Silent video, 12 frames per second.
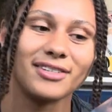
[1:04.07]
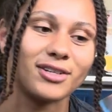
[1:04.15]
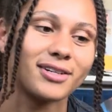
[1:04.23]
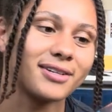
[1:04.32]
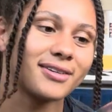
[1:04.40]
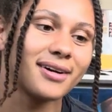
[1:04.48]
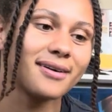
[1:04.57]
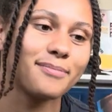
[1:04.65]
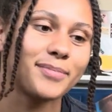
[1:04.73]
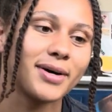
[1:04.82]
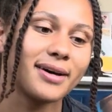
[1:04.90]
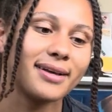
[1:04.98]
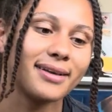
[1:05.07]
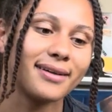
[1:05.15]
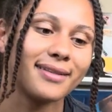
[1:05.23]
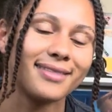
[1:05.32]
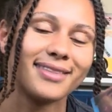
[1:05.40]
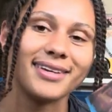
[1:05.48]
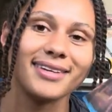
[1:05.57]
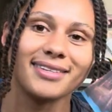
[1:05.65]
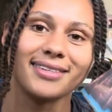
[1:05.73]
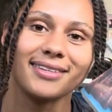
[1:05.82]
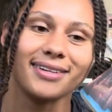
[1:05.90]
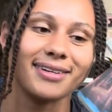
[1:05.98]
genre, but
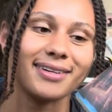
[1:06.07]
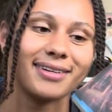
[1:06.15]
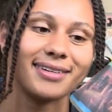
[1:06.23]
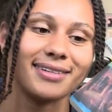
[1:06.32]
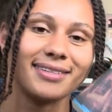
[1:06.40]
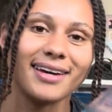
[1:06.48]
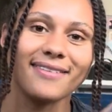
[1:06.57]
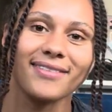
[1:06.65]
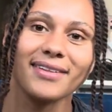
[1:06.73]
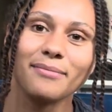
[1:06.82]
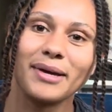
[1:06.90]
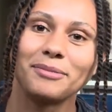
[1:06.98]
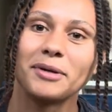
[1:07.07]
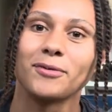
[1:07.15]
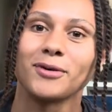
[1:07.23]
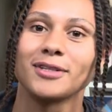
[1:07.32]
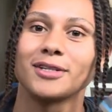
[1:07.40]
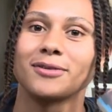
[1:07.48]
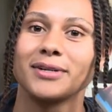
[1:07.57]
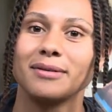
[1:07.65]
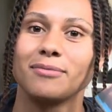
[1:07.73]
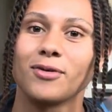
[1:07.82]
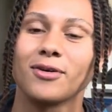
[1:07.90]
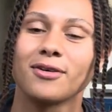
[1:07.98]
this definitely made me want to read
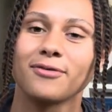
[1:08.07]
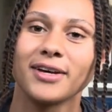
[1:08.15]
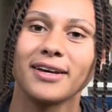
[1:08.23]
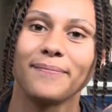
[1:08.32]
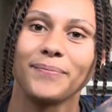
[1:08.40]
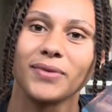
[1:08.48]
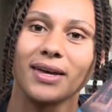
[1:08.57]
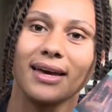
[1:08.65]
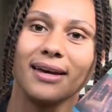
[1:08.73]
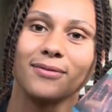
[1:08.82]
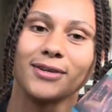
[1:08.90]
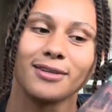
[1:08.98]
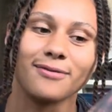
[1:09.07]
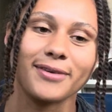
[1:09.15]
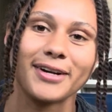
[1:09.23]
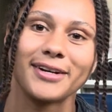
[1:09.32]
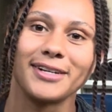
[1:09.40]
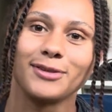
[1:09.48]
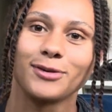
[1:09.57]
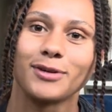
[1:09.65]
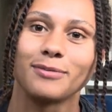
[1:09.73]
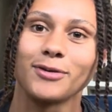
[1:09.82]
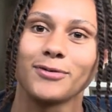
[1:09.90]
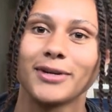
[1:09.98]
more of it and was a very
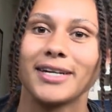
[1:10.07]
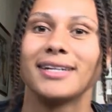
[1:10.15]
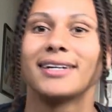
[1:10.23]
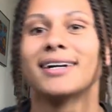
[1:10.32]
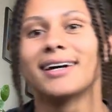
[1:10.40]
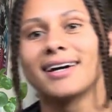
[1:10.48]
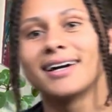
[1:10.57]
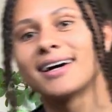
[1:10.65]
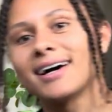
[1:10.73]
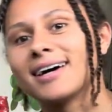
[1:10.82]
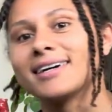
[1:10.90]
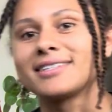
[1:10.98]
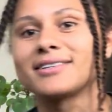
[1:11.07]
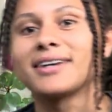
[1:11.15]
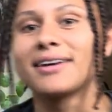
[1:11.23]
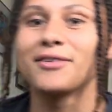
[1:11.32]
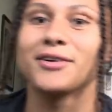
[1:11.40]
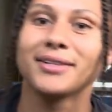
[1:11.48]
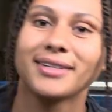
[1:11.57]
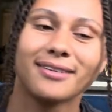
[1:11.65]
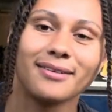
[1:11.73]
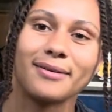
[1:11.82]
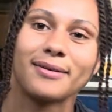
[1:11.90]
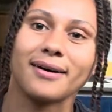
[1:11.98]
enjoyable read. So I'll give you a
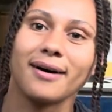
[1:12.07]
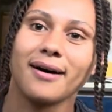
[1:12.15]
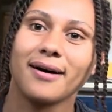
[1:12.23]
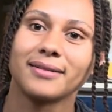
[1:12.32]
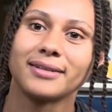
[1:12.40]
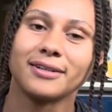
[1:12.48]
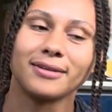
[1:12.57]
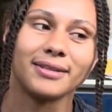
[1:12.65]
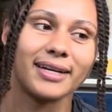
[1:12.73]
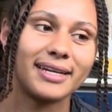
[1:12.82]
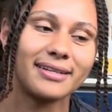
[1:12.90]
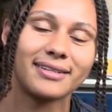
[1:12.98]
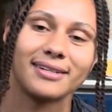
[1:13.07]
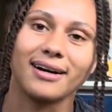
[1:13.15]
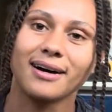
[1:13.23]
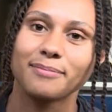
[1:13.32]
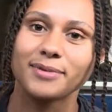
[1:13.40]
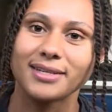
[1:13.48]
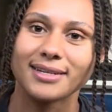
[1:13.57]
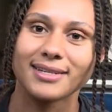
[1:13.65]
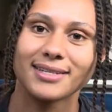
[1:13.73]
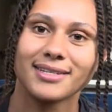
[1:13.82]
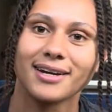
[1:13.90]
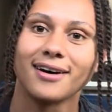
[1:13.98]
little like
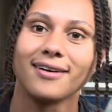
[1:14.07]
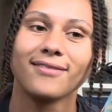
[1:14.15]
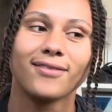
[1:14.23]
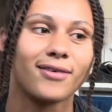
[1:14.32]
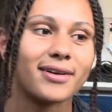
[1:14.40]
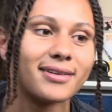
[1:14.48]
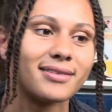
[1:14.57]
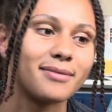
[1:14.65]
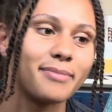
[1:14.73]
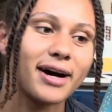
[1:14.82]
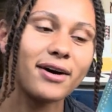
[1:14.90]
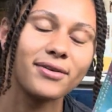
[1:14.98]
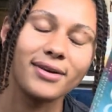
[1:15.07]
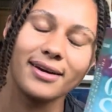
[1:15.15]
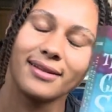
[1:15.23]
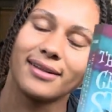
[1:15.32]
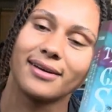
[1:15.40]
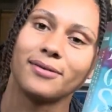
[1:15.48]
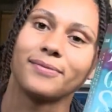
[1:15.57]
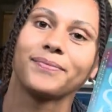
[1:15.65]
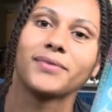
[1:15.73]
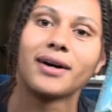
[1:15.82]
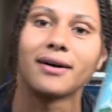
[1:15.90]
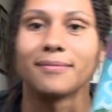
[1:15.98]
synopsis of what it's about, and then
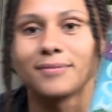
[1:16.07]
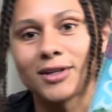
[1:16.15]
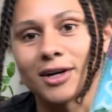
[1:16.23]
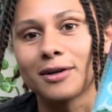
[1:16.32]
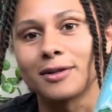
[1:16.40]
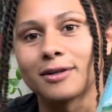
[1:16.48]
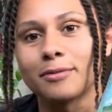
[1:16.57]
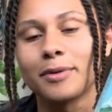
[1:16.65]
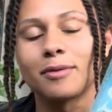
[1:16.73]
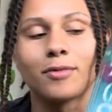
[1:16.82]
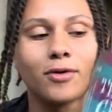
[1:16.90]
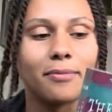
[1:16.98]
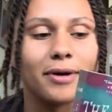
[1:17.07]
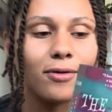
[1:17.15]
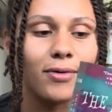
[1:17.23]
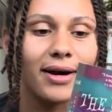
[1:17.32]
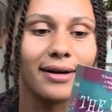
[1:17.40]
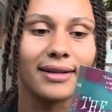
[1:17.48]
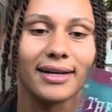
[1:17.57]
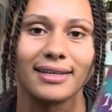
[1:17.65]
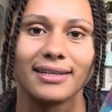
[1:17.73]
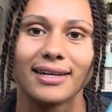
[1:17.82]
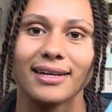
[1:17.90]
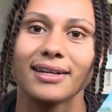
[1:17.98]
talk a little bit more about why I
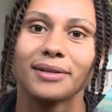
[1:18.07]
liked it.